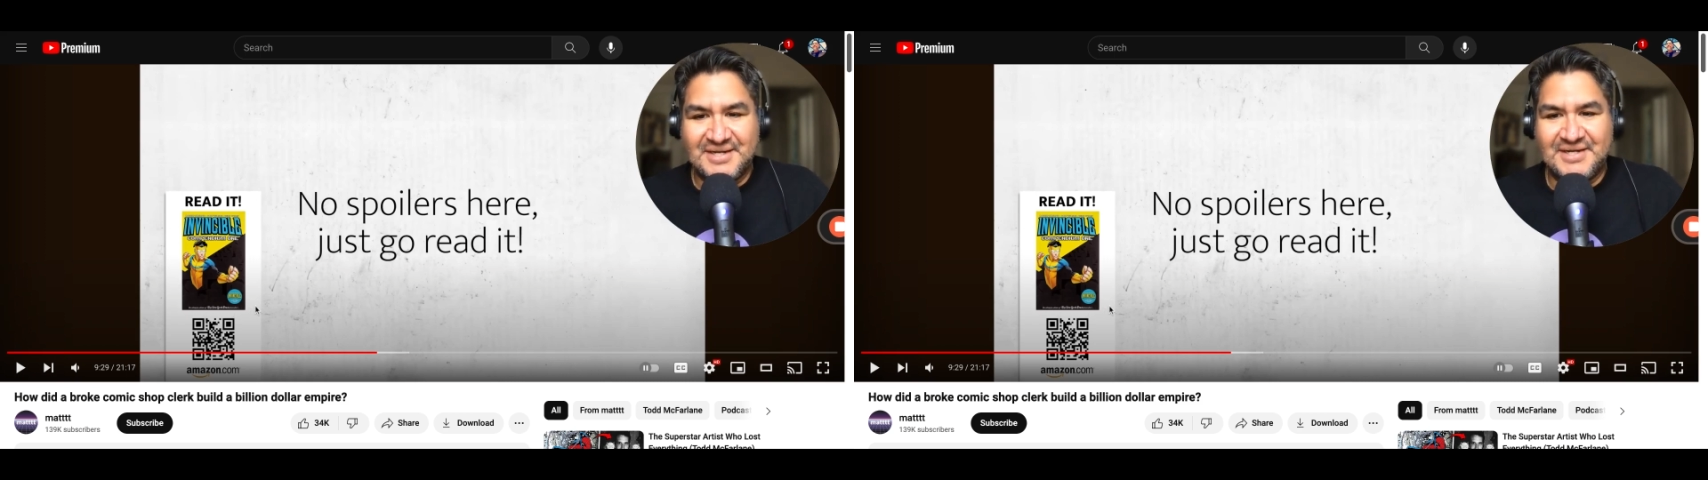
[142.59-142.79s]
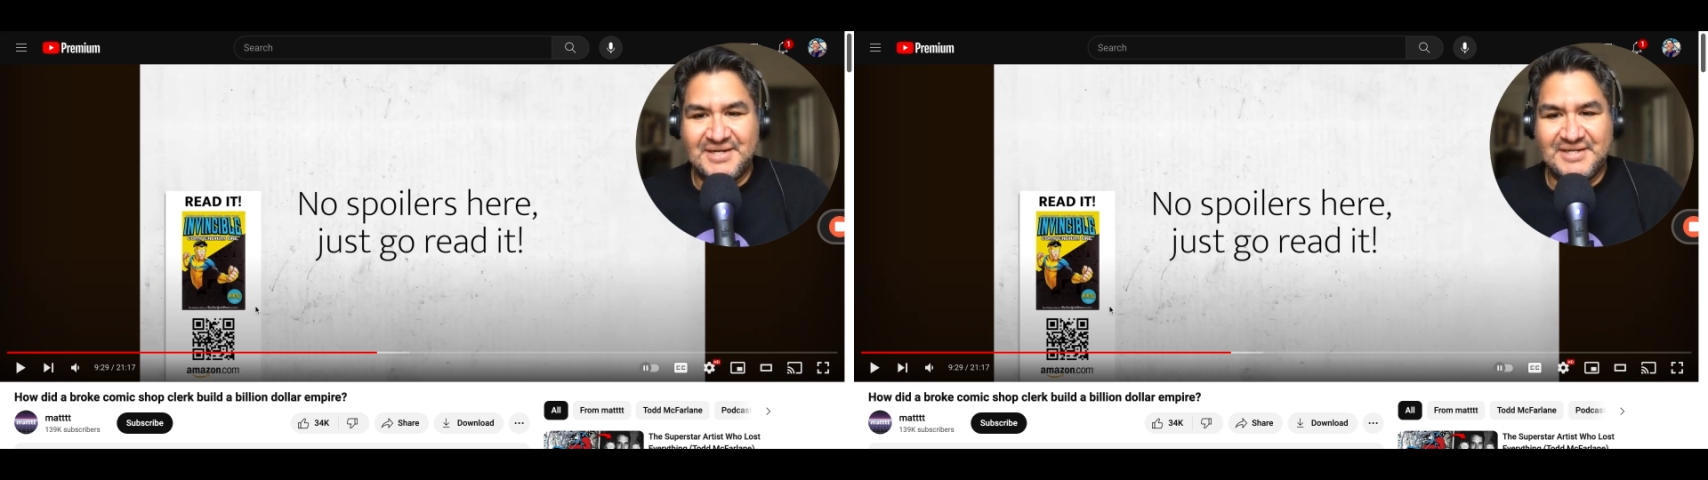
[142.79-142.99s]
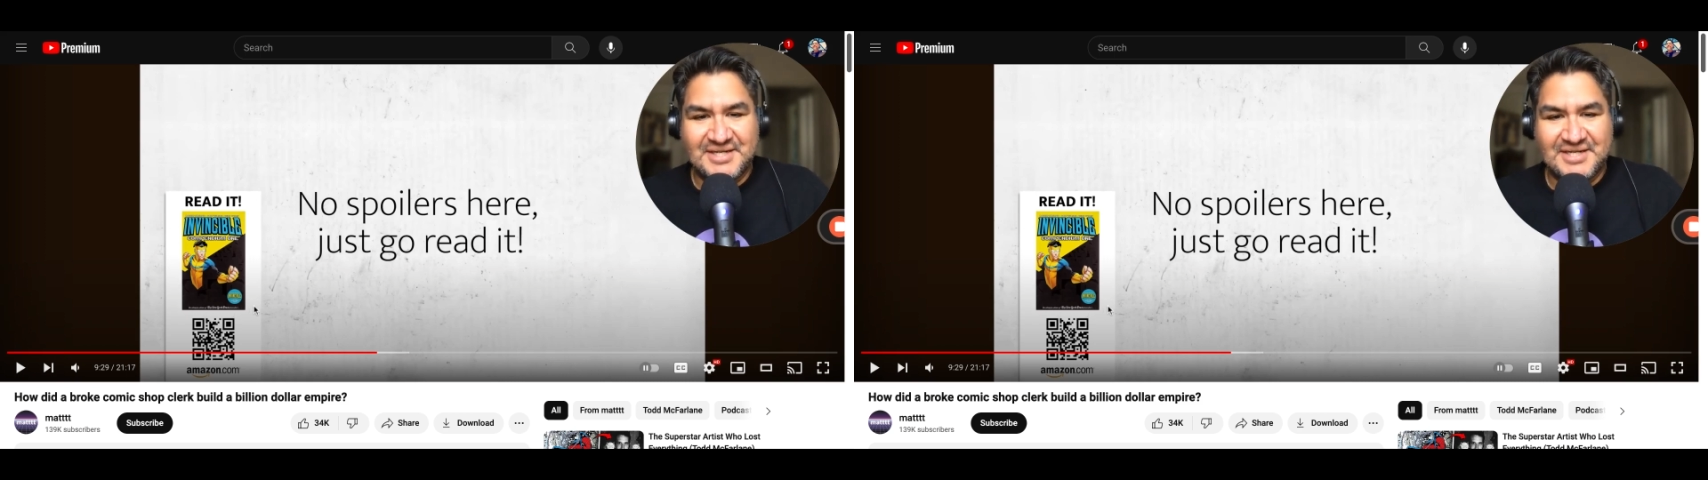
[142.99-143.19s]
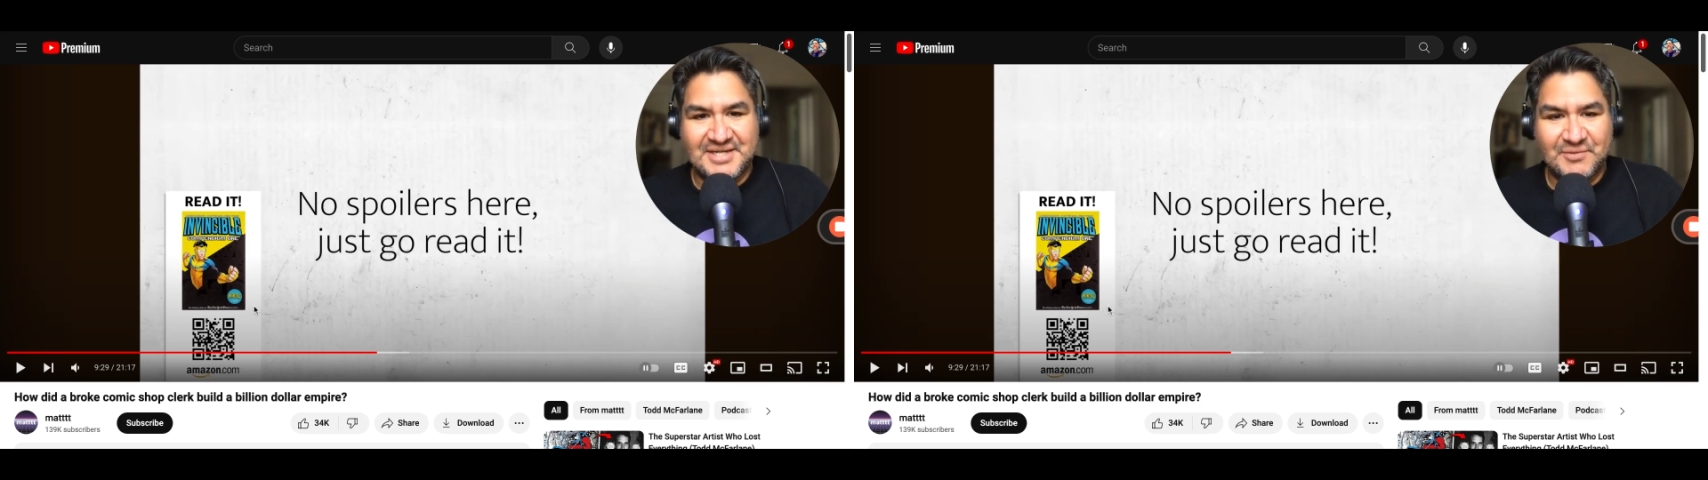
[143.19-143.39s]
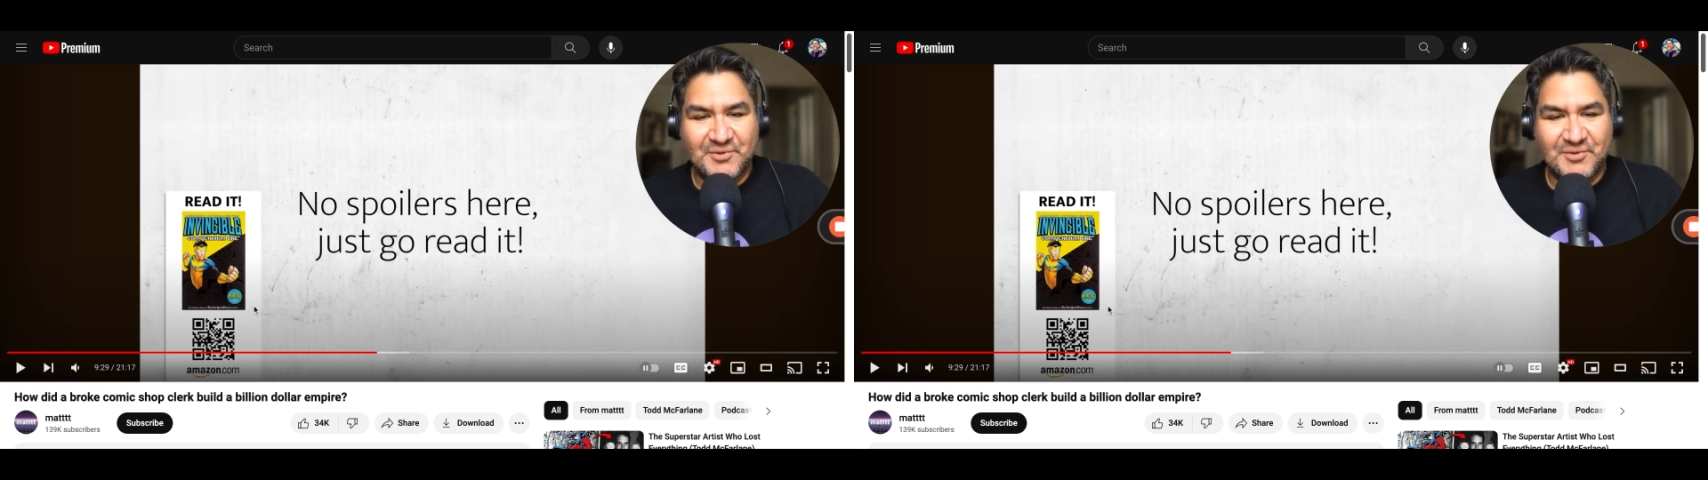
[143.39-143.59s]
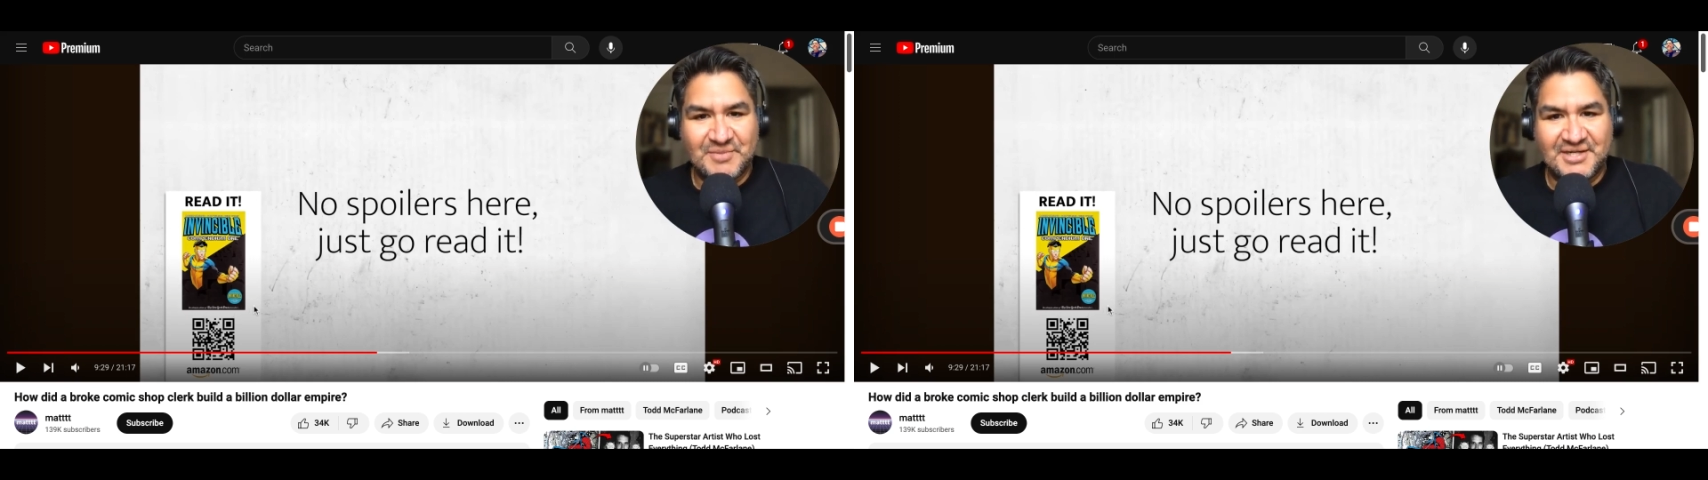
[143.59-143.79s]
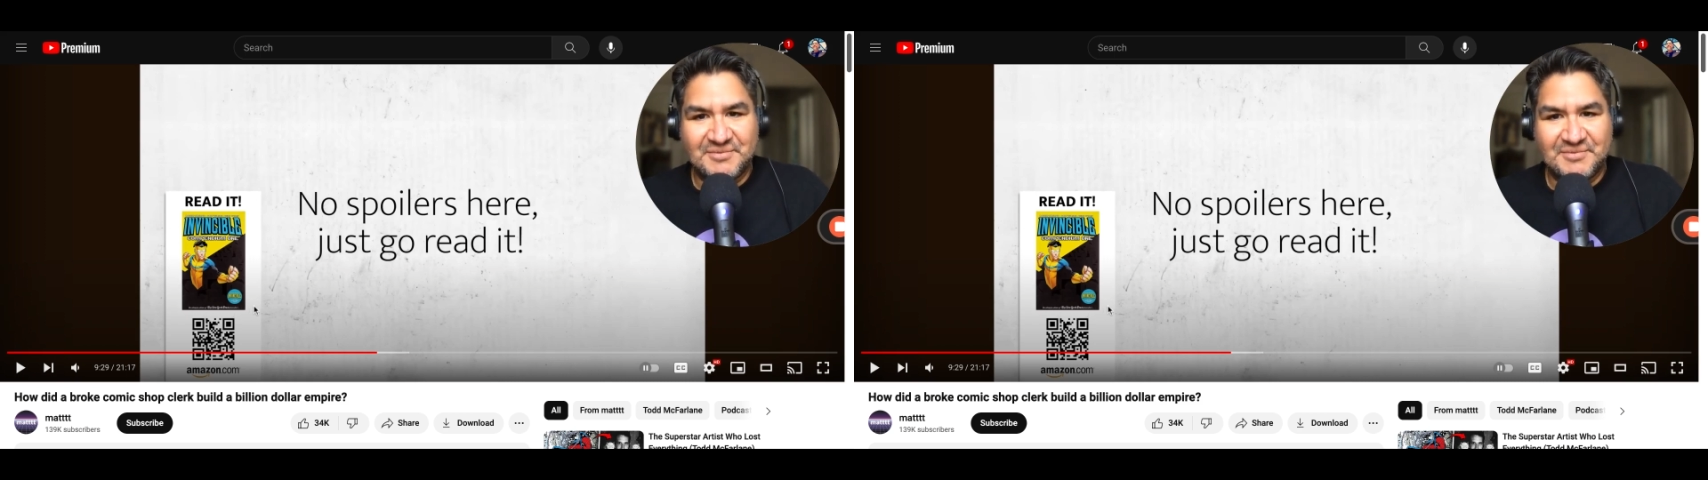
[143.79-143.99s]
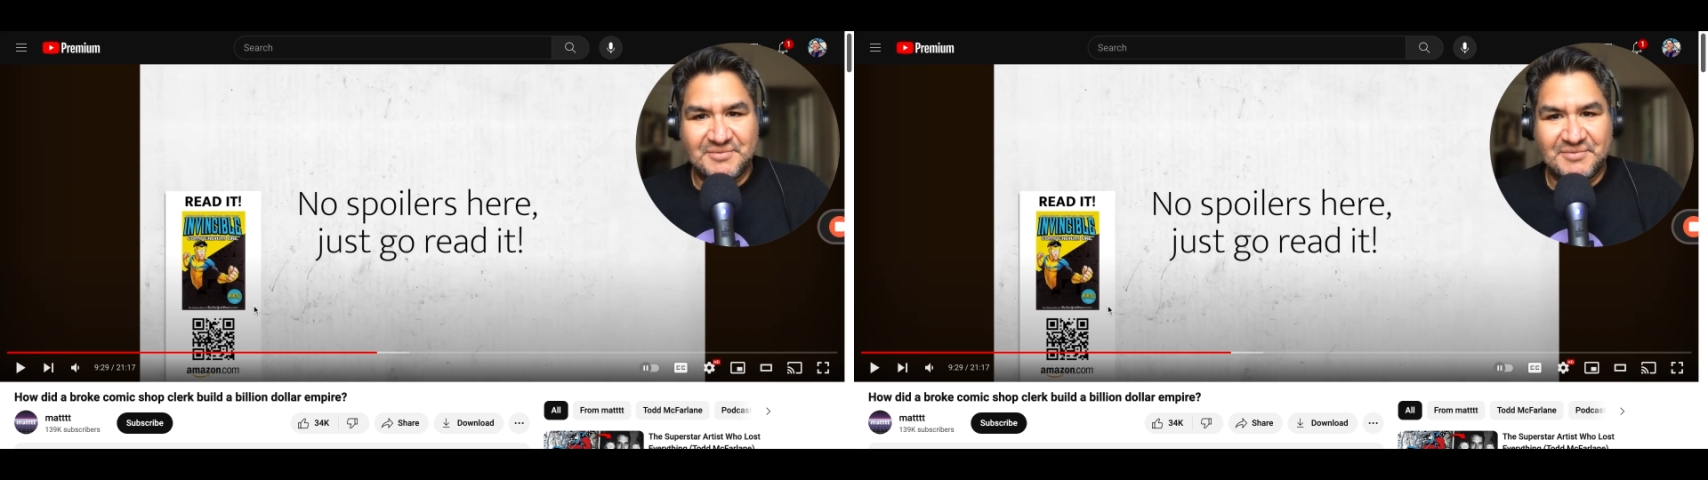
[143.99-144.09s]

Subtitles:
is like hitting a roadblock on the road.